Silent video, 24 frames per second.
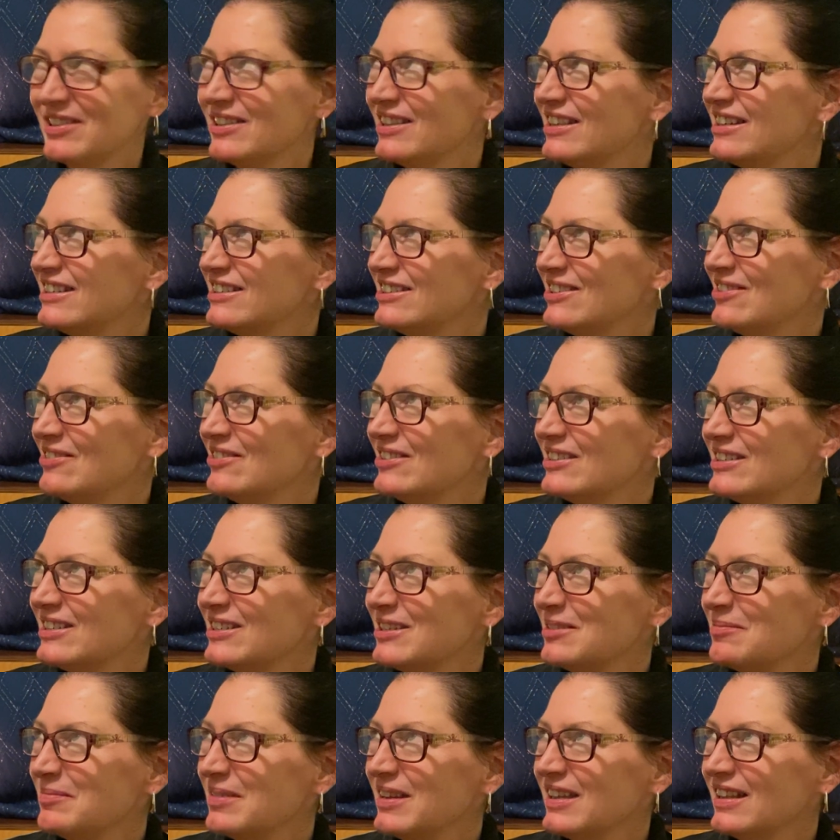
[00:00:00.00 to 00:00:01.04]
They show this
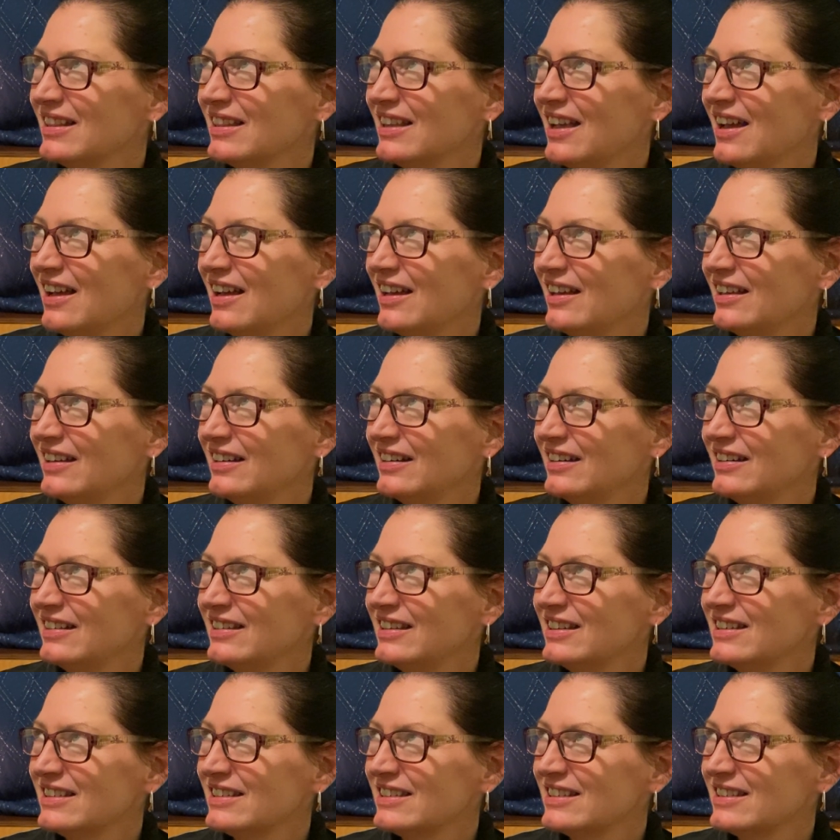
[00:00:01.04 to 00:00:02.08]
to me a lot.
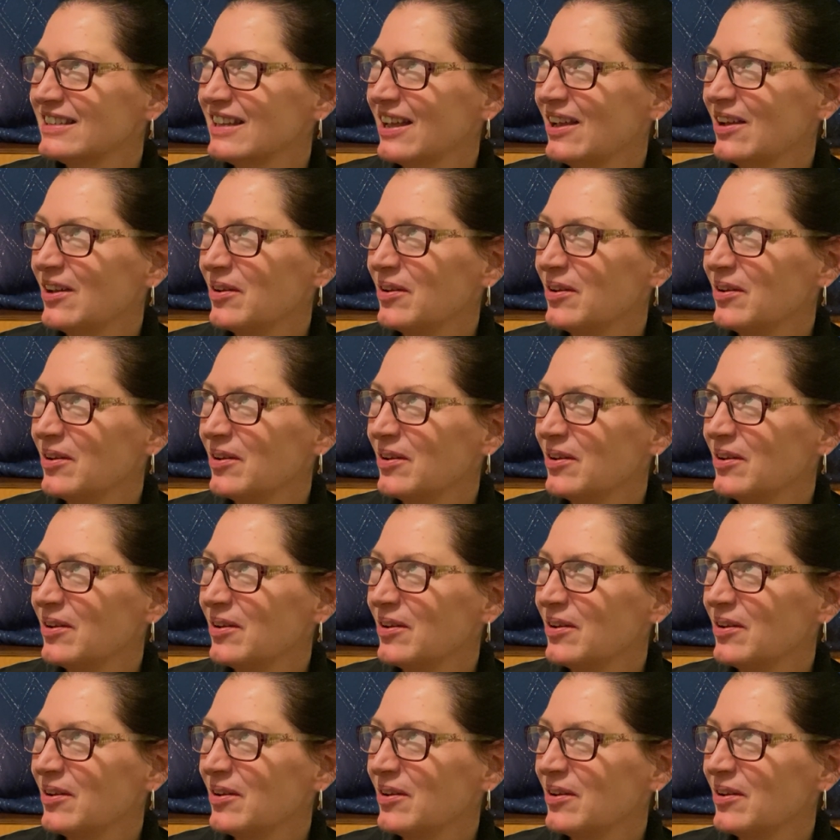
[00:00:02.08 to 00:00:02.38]
This,